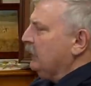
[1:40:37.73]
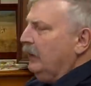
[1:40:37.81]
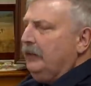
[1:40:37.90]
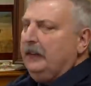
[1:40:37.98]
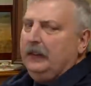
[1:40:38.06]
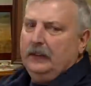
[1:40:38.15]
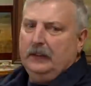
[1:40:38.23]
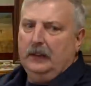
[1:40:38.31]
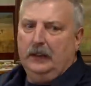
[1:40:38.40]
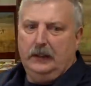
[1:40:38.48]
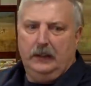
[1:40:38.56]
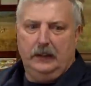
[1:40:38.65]
so I figured
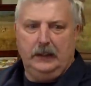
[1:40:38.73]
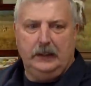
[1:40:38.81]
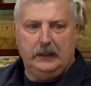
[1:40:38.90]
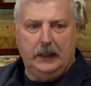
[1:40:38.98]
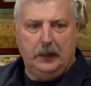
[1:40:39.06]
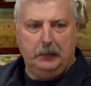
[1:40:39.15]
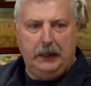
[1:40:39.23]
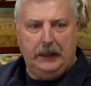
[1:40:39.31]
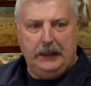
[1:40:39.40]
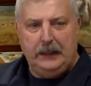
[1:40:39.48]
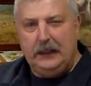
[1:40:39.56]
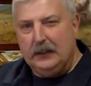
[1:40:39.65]
that the entire
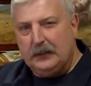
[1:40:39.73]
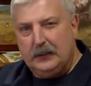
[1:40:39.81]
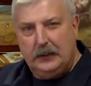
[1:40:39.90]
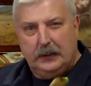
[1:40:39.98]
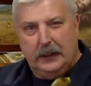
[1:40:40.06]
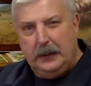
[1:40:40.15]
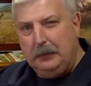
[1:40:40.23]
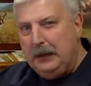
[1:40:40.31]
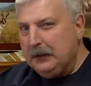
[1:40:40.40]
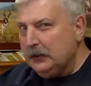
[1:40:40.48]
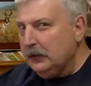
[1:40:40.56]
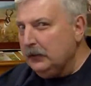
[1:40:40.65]
painting here is going to take
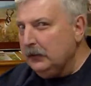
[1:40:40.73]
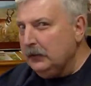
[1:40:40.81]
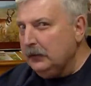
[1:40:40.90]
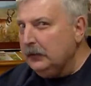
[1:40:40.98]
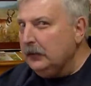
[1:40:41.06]
about two,